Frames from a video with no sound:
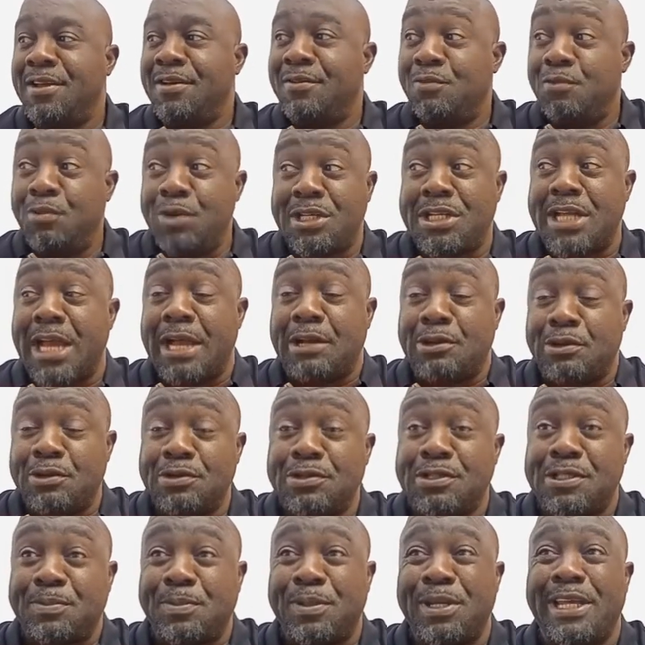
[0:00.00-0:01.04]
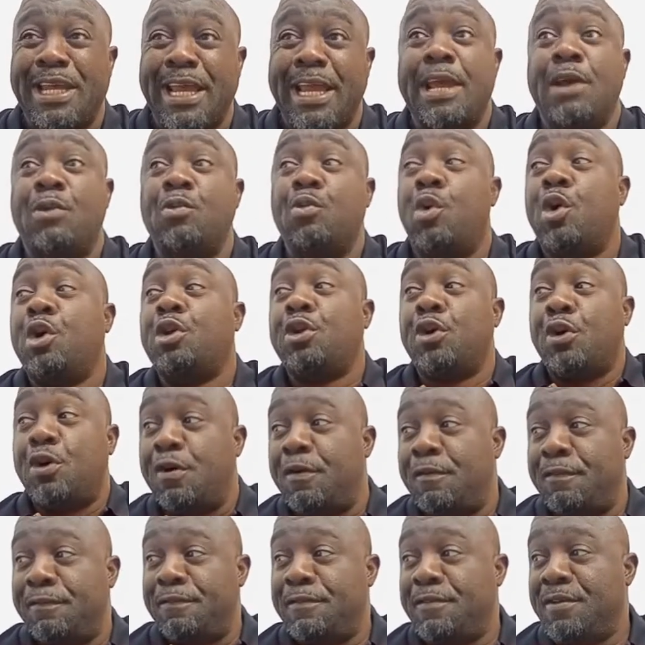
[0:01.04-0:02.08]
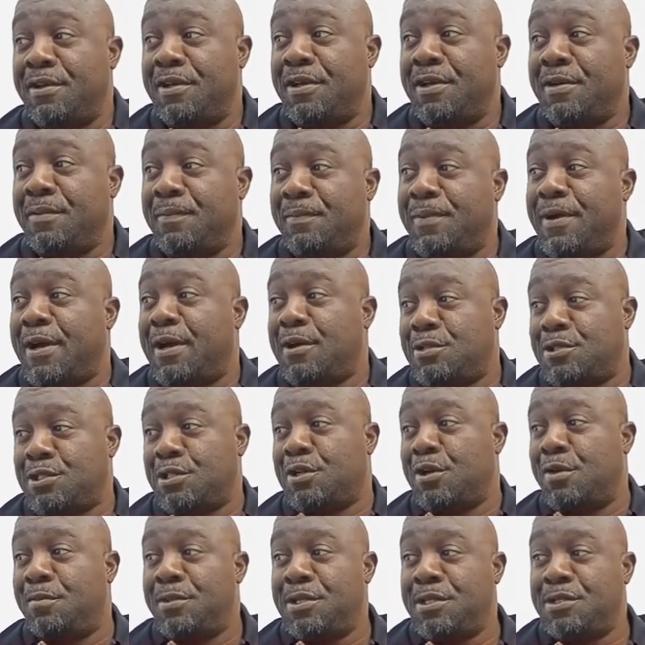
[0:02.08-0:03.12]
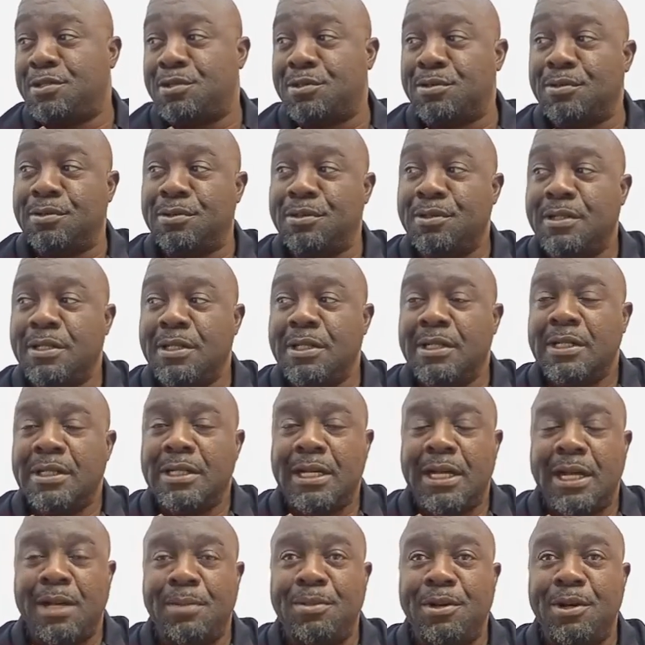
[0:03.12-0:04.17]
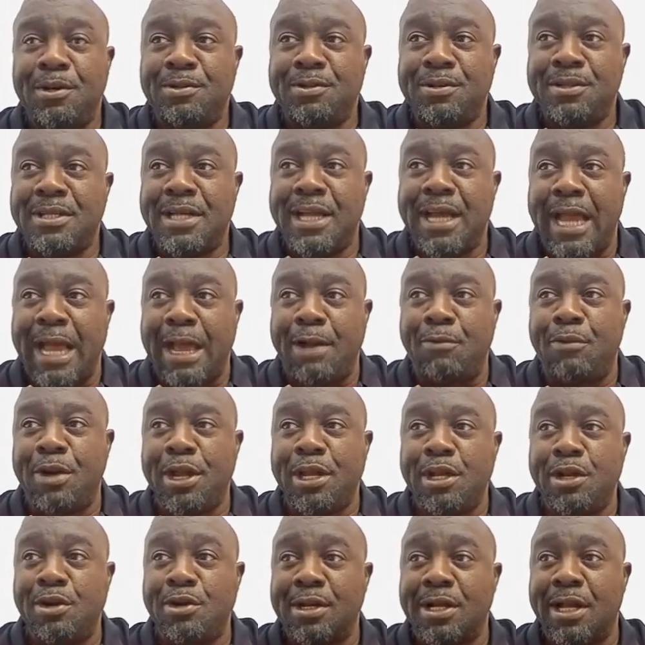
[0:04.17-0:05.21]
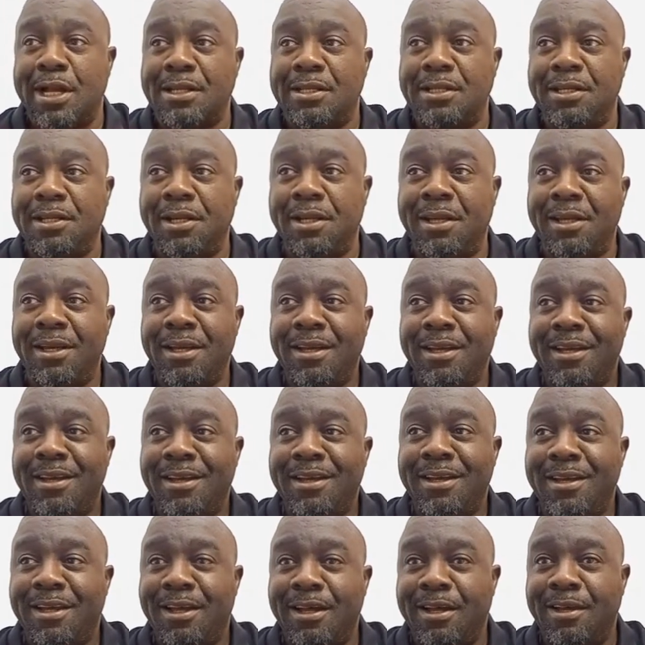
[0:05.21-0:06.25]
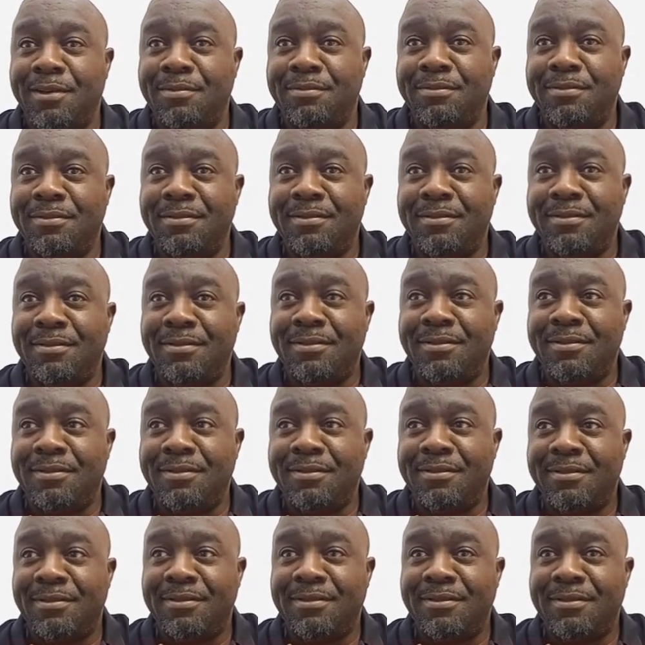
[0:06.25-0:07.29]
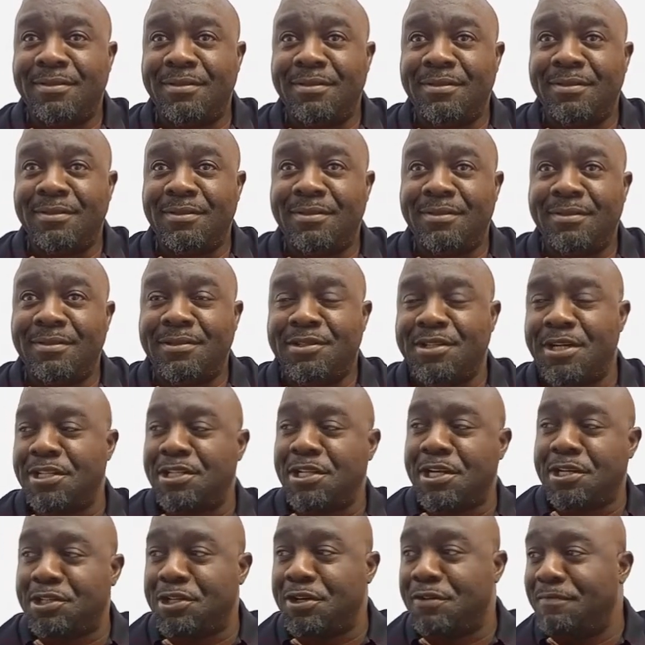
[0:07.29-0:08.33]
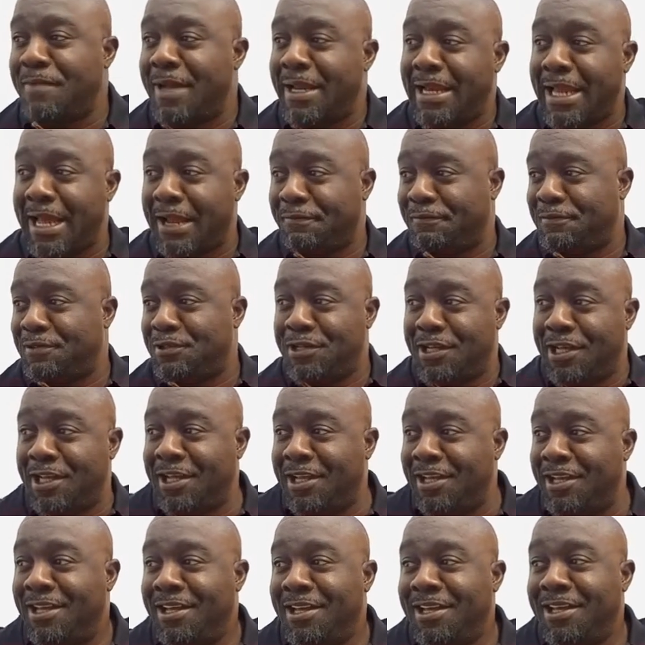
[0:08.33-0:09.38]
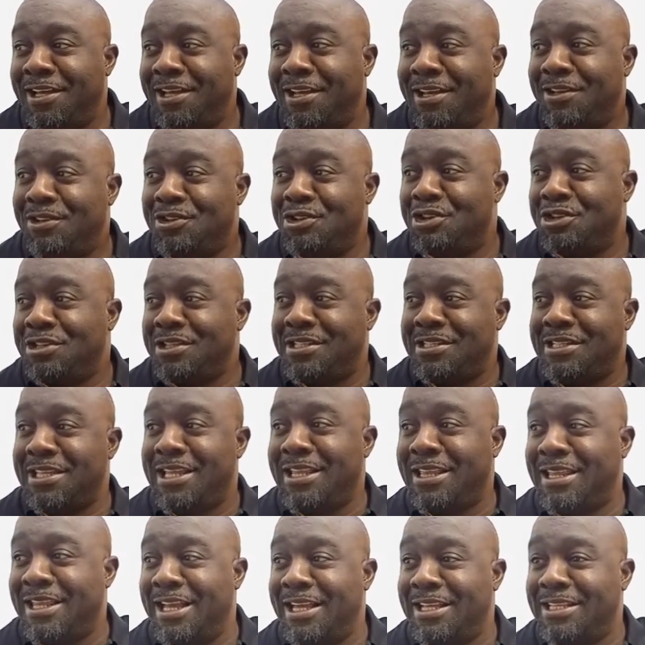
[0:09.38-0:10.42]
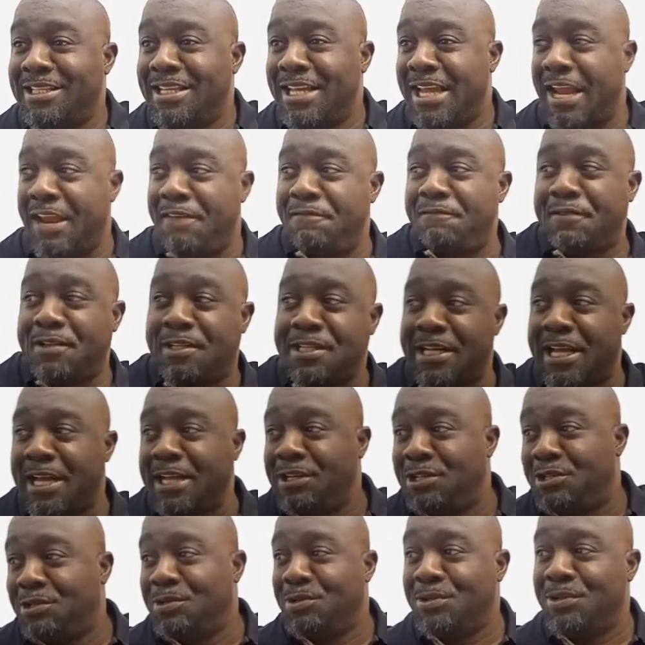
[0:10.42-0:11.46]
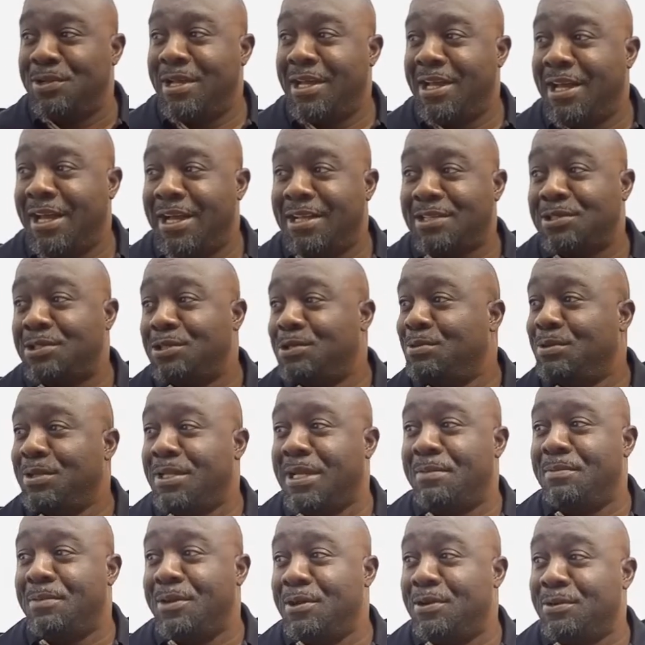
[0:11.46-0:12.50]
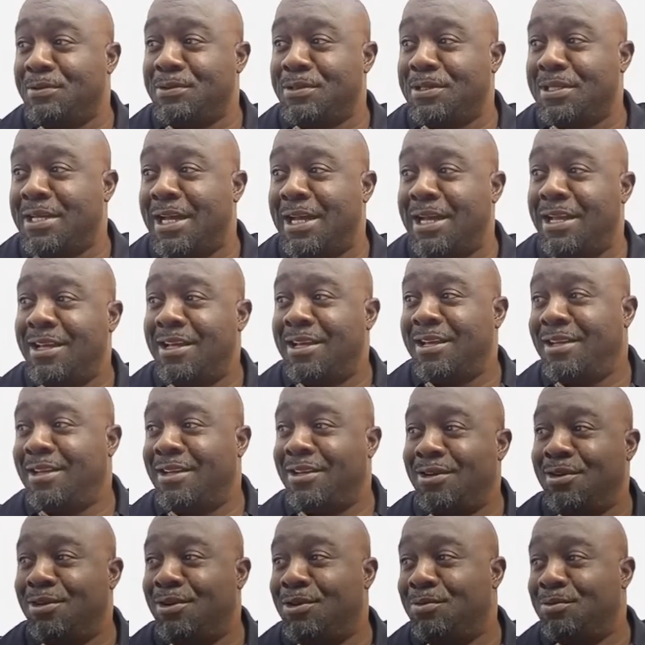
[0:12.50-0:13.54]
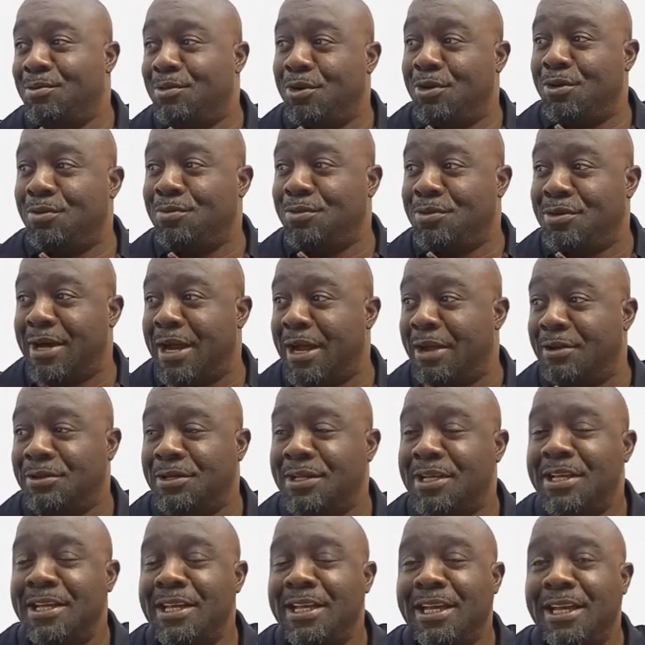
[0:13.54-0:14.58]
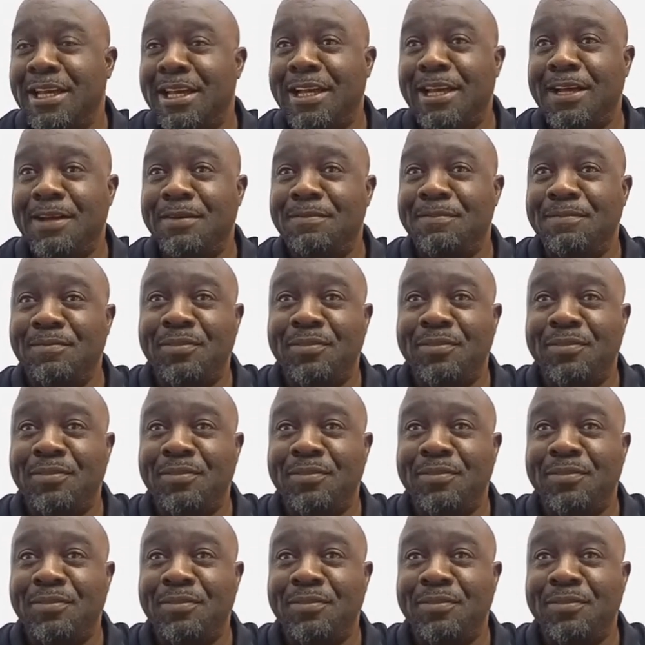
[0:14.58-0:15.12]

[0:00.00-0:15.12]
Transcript: which I couldn't speak a word of prior to coming to Abeokuta. And when you look at the um, trajectory of my life today, you understand that everything I do has to do with Abeokuta on ground. Um,